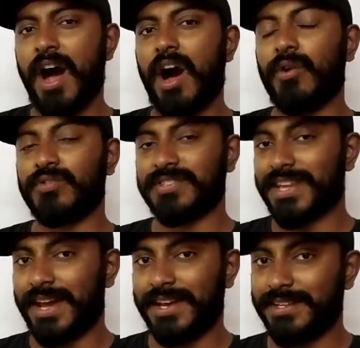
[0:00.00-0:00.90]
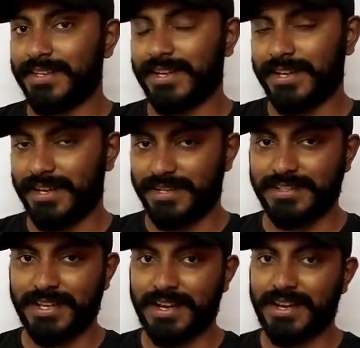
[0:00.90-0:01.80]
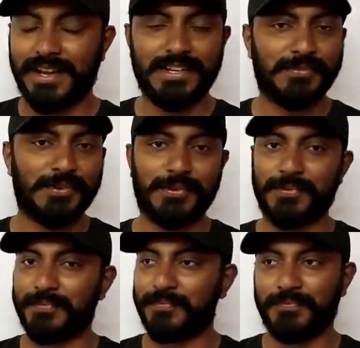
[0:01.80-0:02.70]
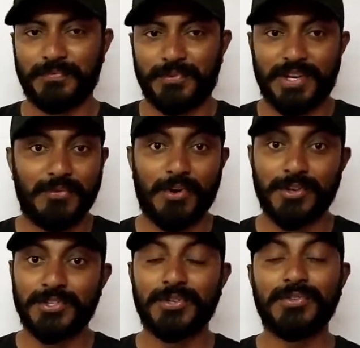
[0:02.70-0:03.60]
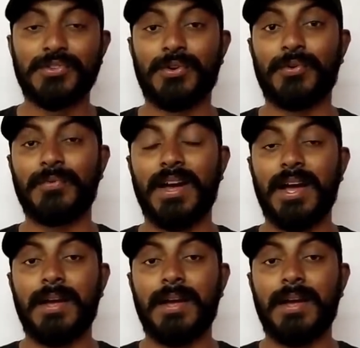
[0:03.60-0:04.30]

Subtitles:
outside India, and if you really want to, so